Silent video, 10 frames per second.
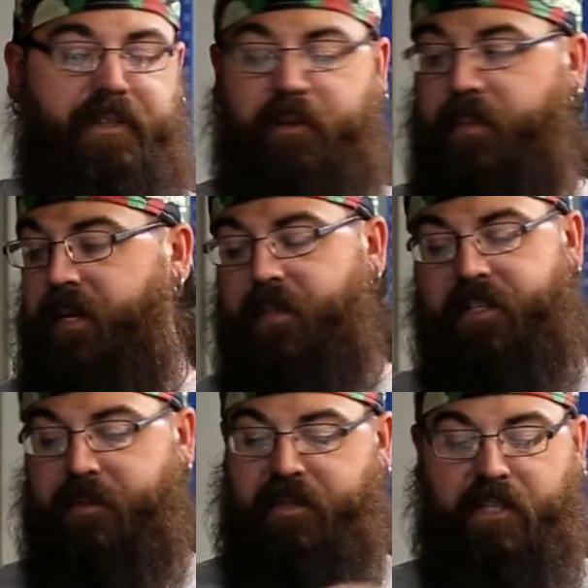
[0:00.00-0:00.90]
There may have been
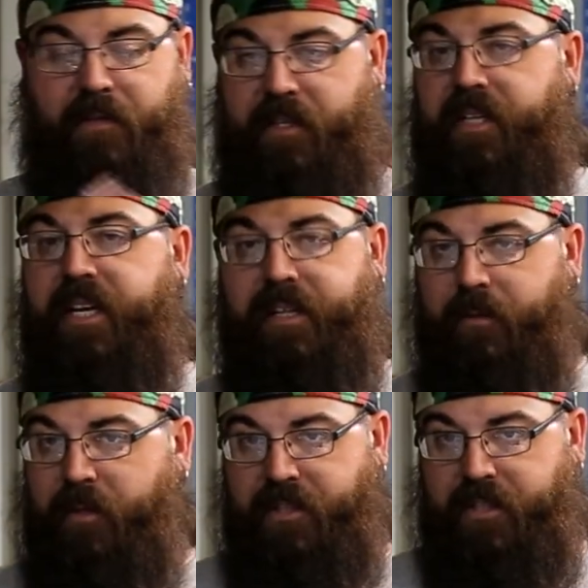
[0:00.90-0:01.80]
some stuff today
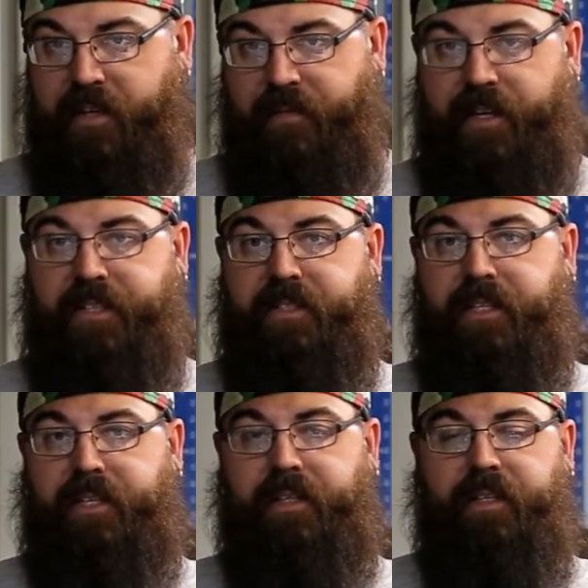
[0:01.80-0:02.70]
that wasn't that fascinating.